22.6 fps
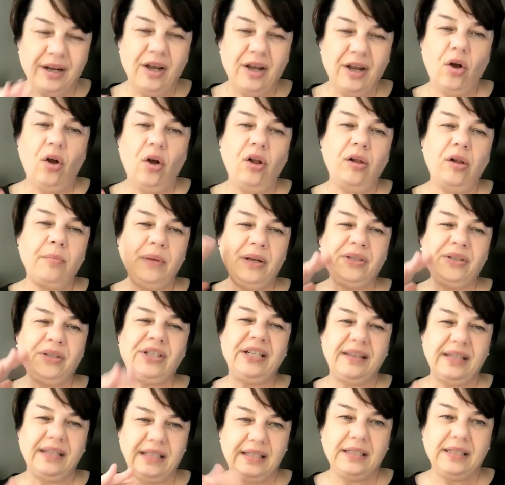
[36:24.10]
almost
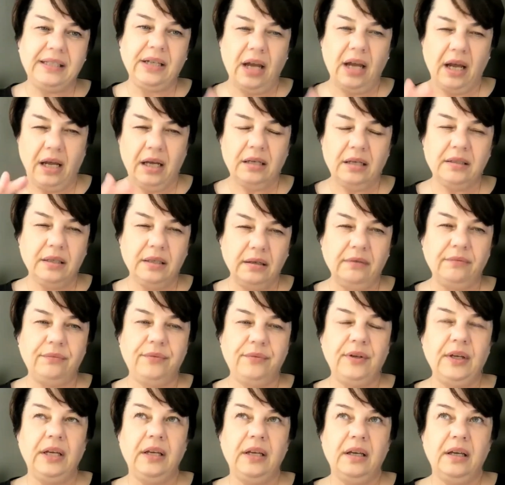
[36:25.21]
at the start of
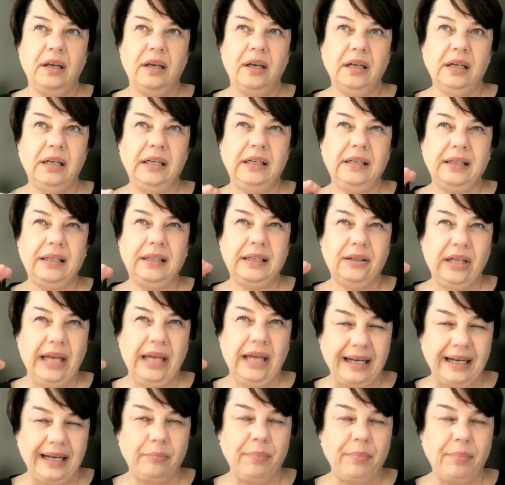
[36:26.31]

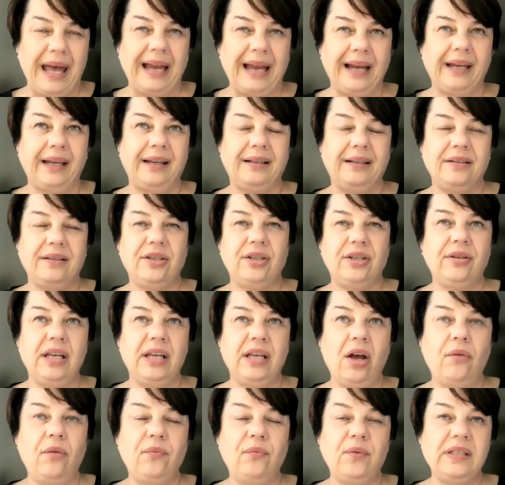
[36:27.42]
getting back to
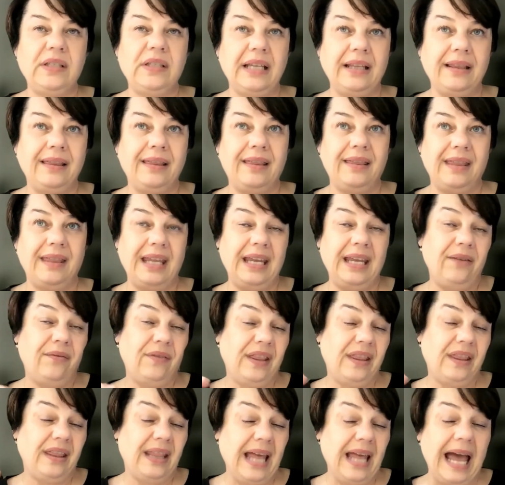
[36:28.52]
the office, and
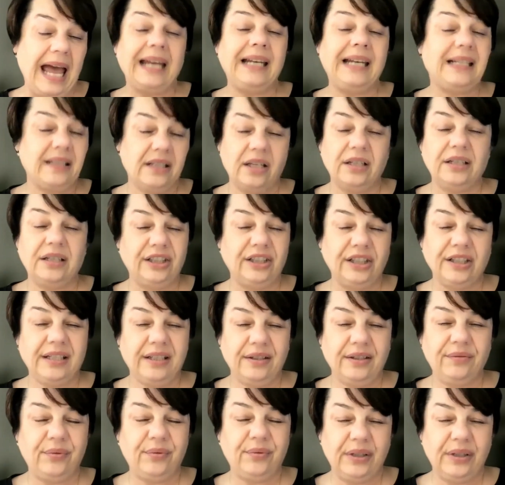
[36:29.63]
even that is going to look
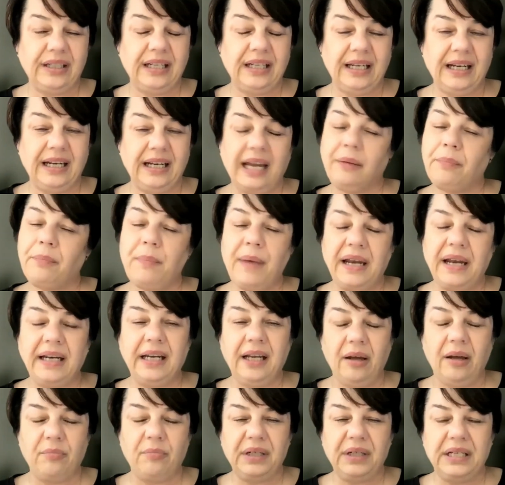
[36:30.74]
differently. Like many
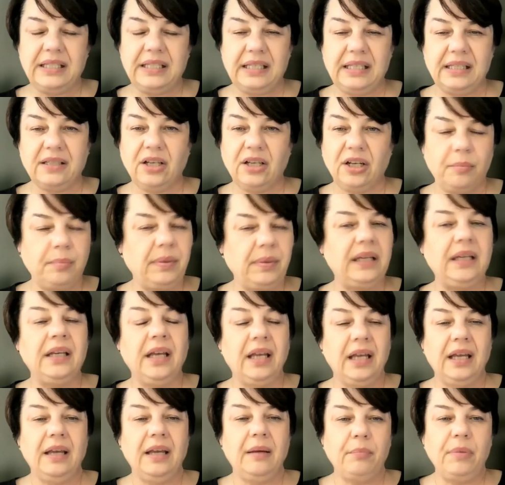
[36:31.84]
companies, it's going to be
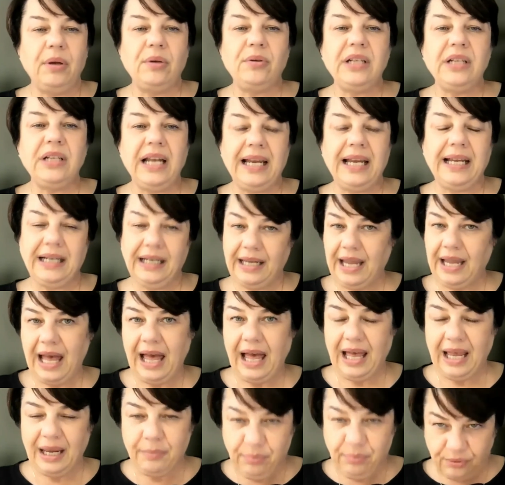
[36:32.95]
most likely a
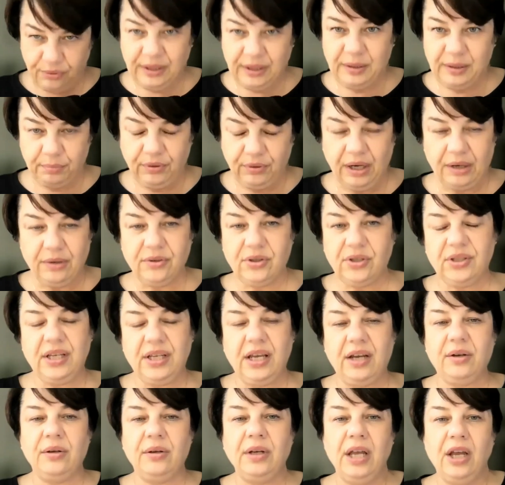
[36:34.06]
hybrid approach.
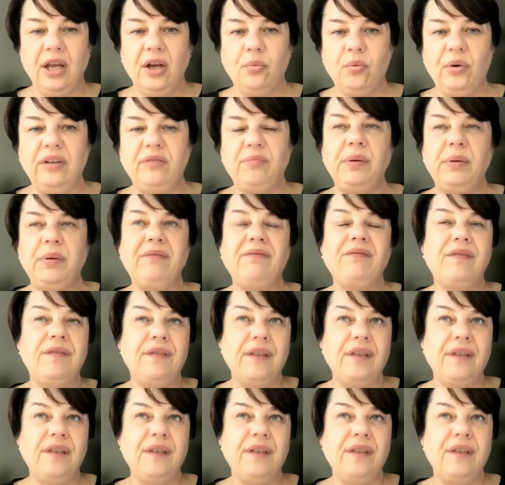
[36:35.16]
So we've been